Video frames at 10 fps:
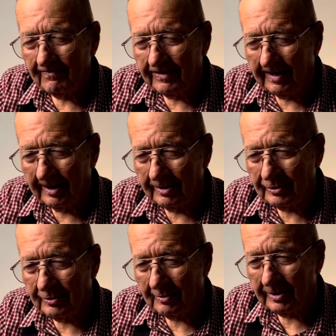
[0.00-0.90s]
They had
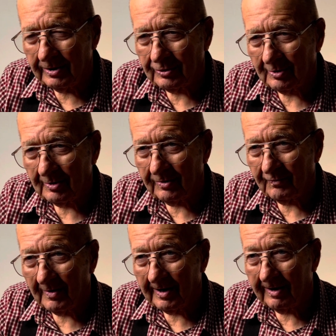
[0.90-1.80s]

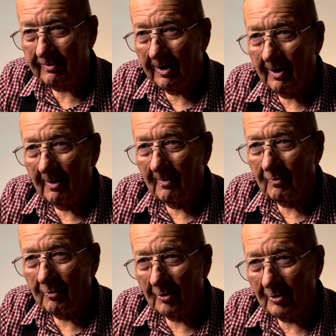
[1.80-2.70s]
335
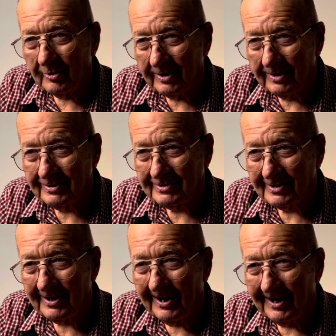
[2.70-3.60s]
Voorhees
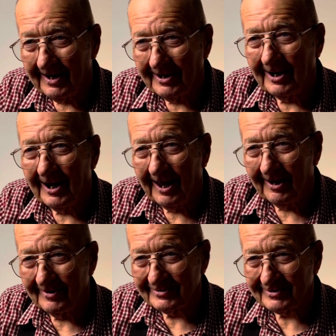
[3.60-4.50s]
in a
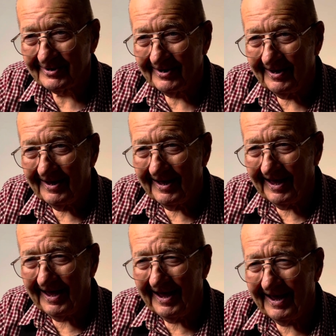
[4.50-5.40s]
house
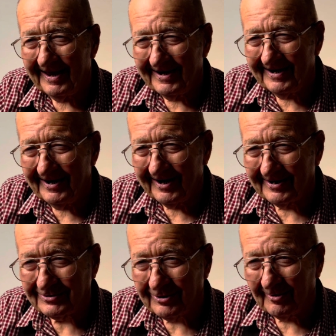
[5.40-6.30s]

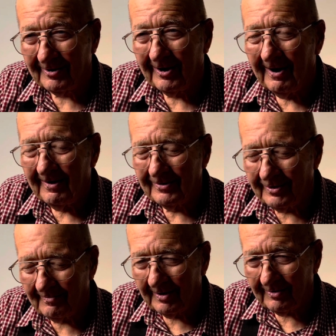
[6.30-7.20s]
next door
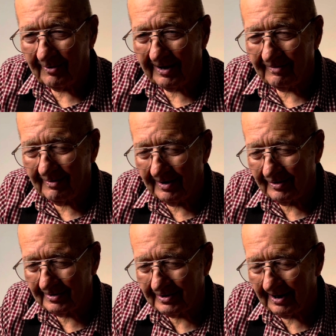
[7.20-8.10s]
to my
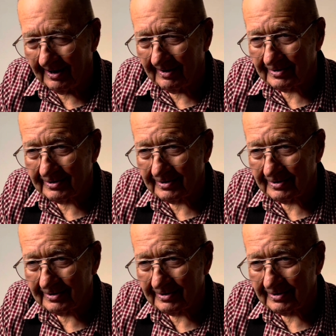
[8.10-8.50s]
grandmother's house,